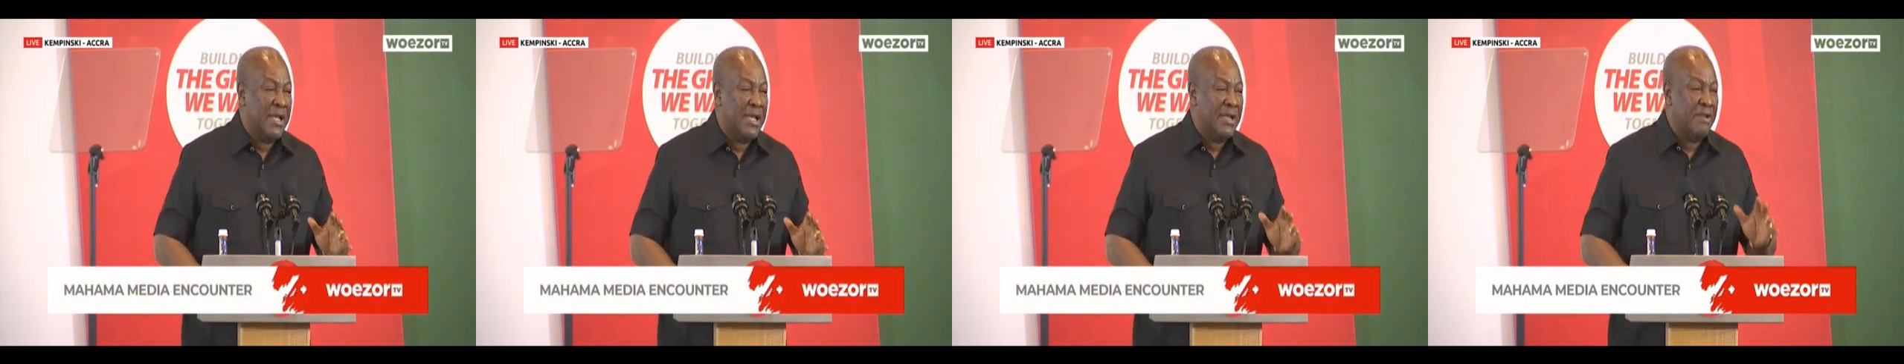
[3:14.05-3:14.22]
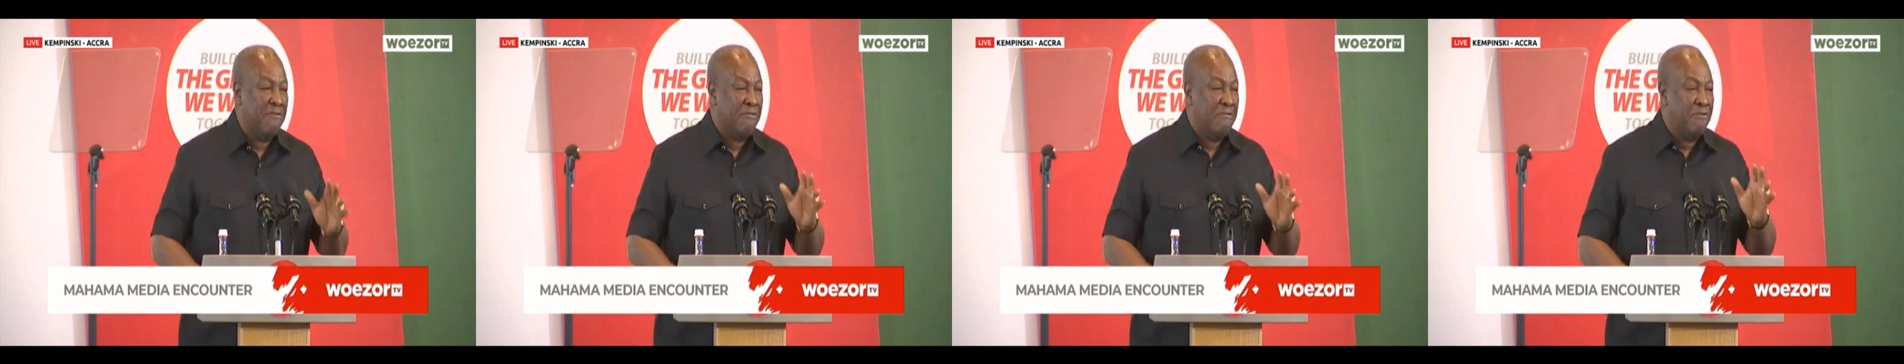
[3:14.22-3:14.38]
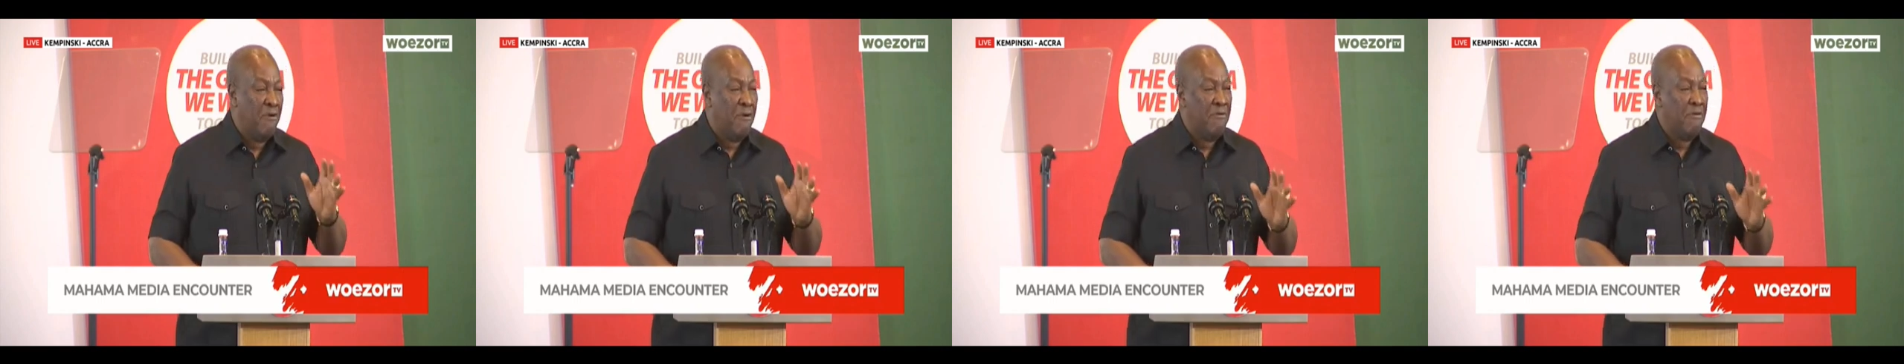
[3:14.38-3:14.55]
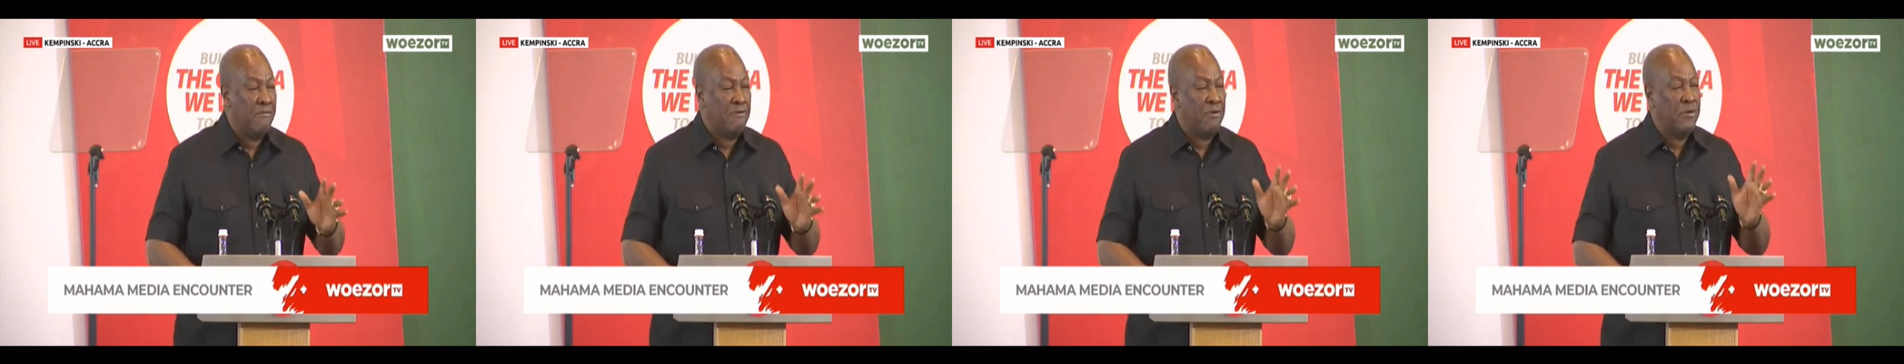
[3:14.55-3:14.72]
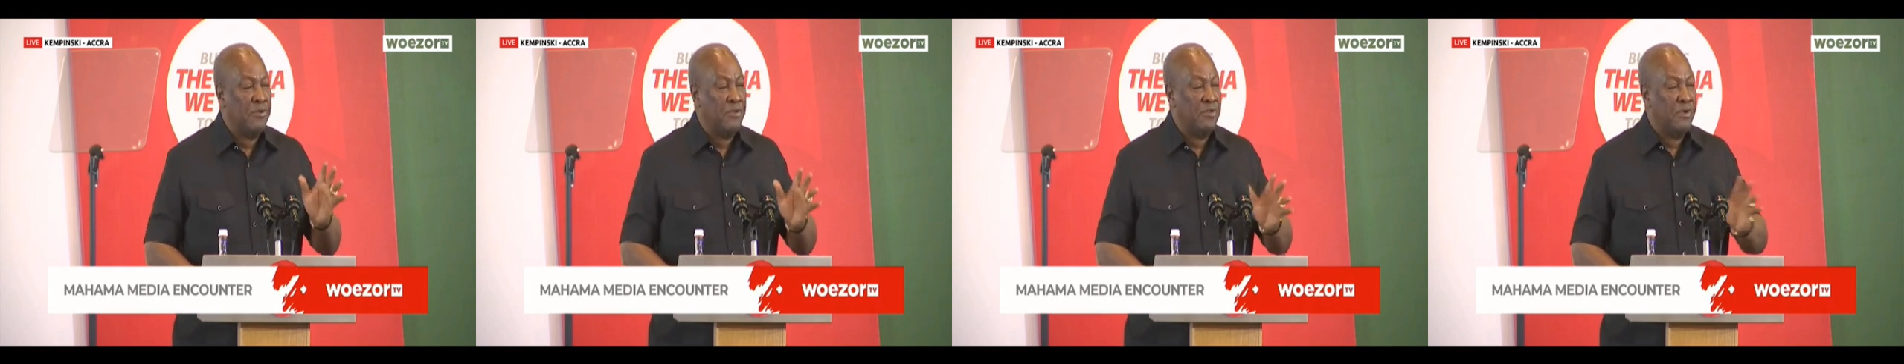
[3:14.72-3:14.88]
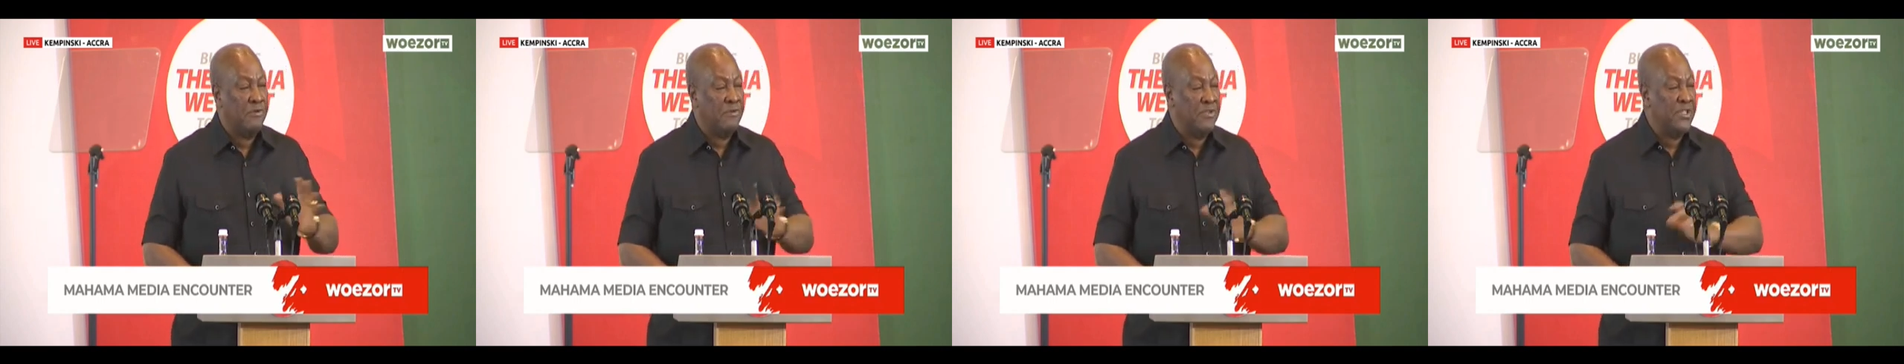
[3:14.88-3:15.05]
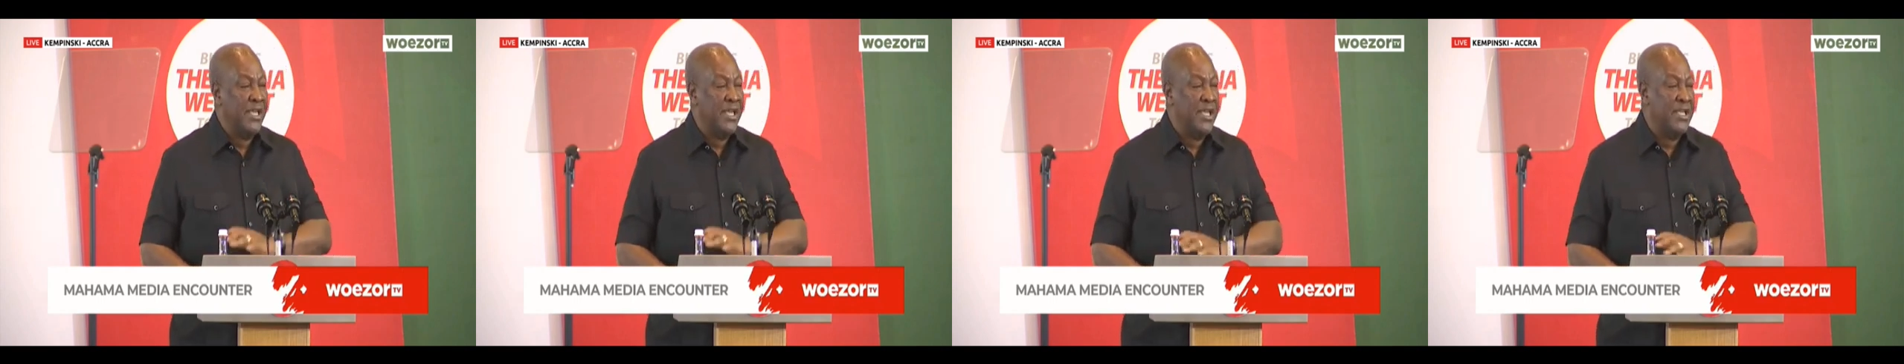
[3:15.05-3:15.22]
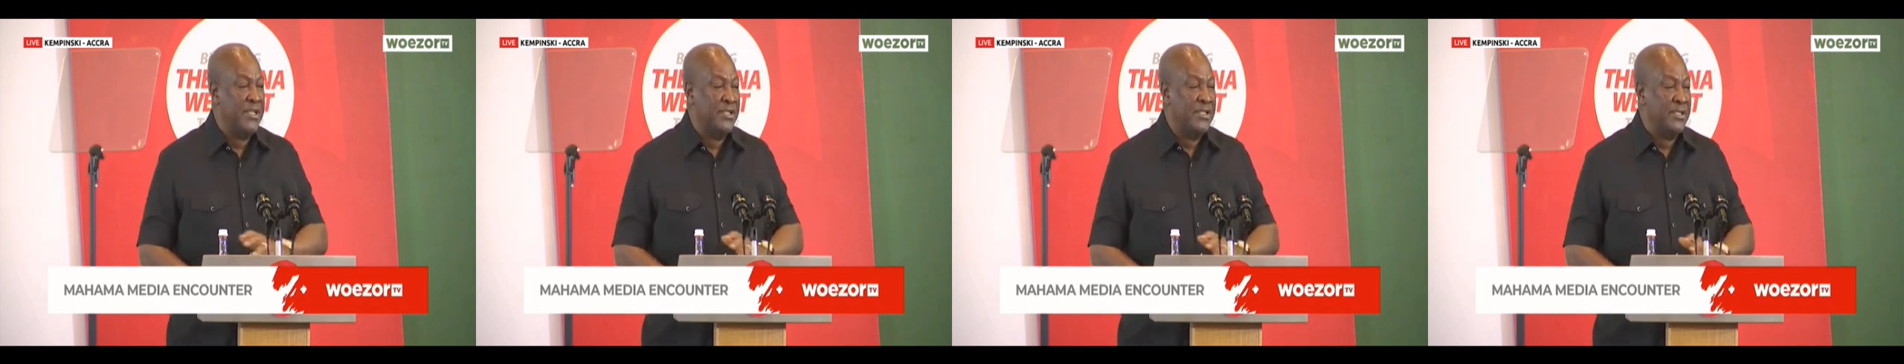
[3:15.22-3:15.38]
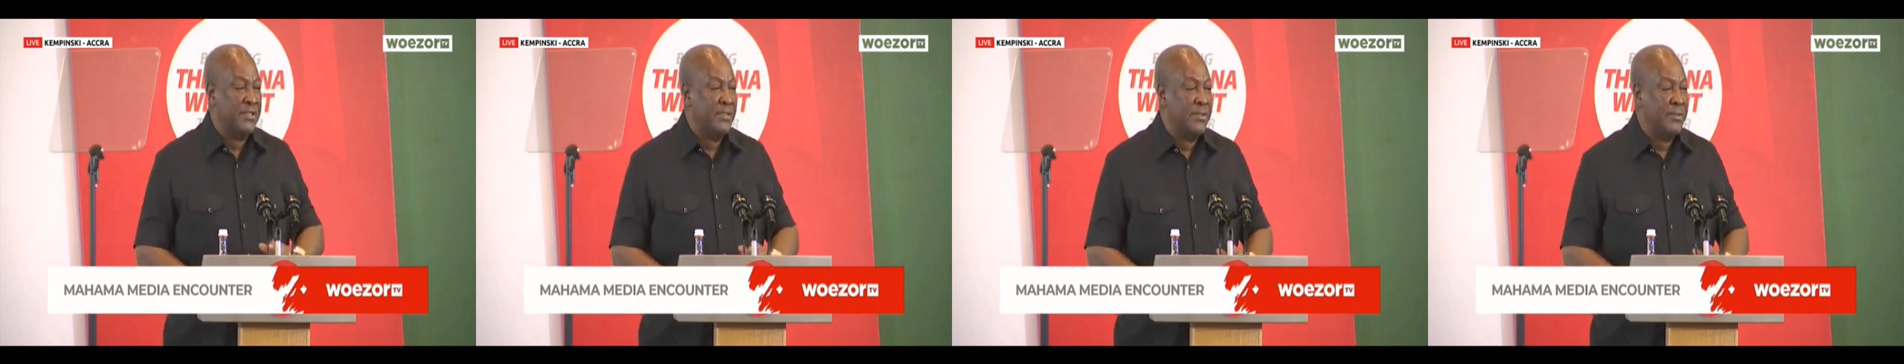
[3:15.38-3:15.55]
but at the forefront of
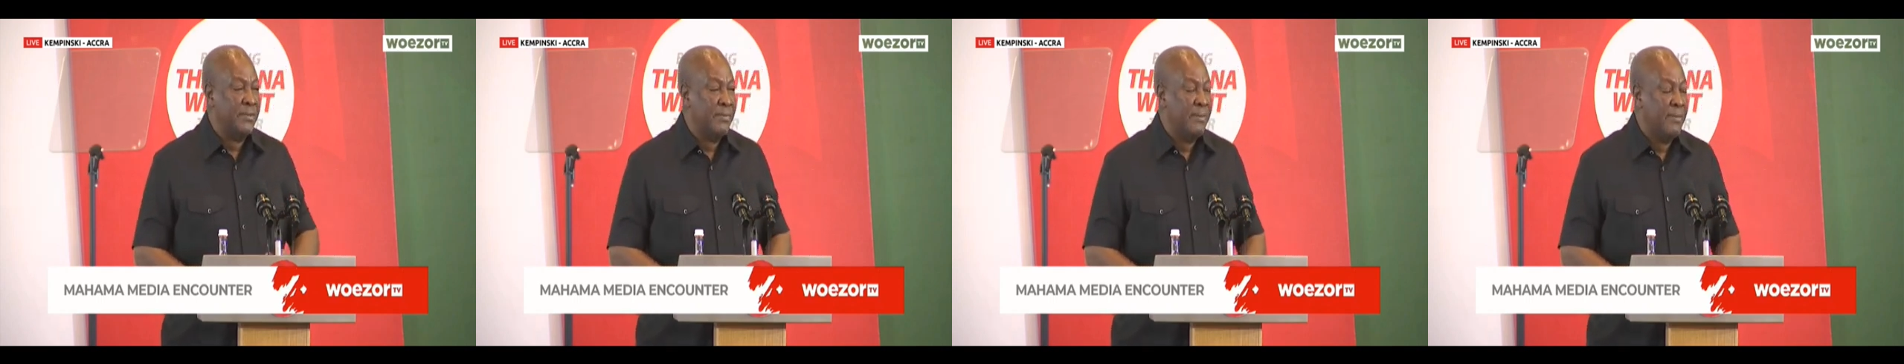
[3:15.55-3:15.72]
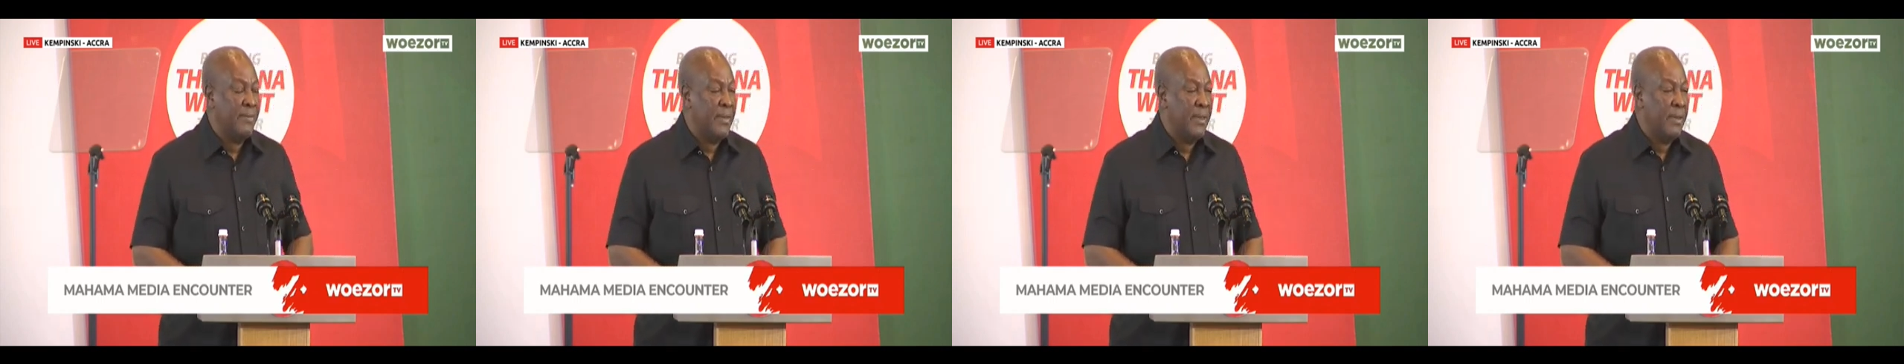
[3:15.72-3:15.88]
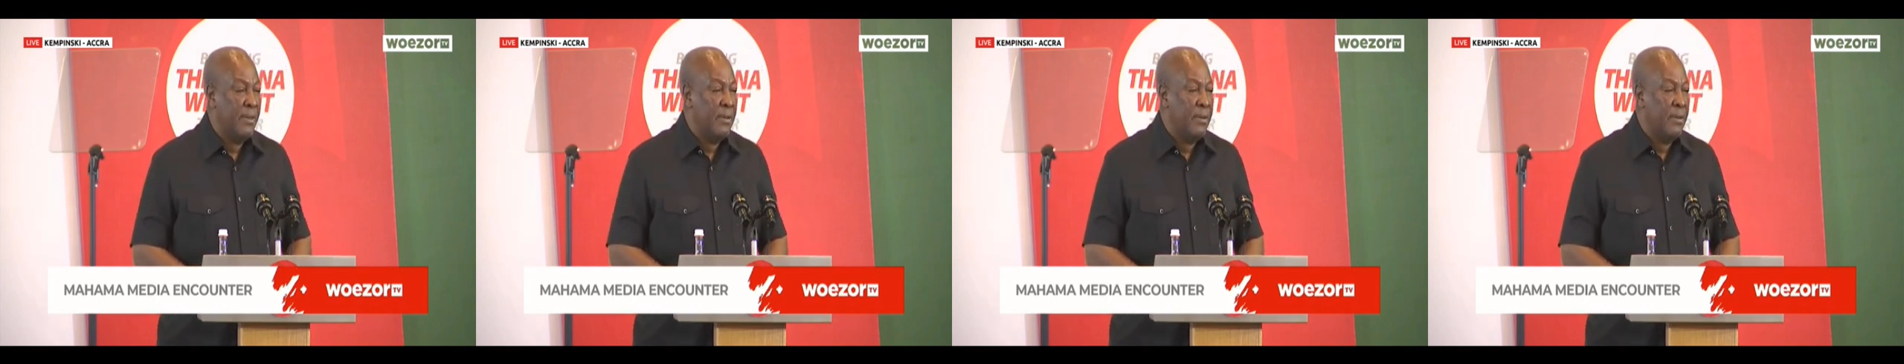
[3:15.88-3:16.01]
change,